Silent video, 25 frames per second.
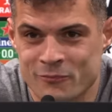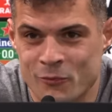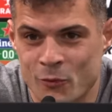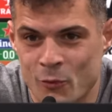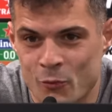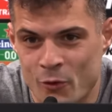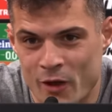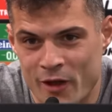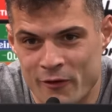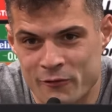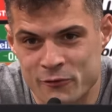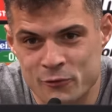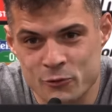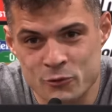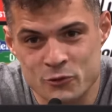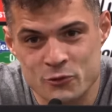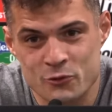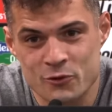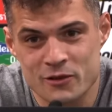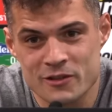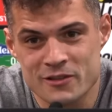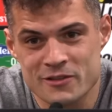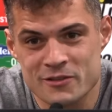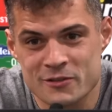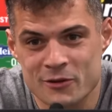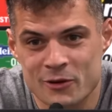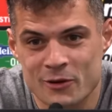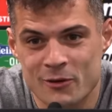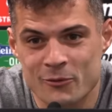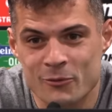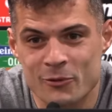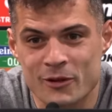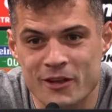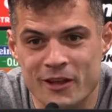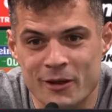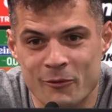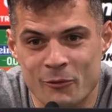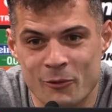we have two screens, so
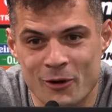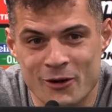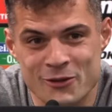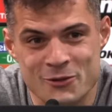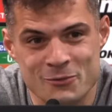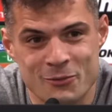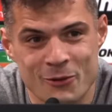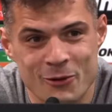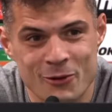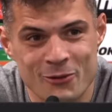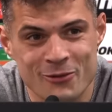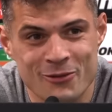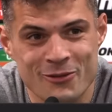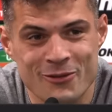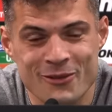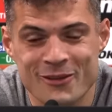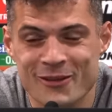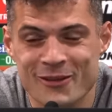we can watch both.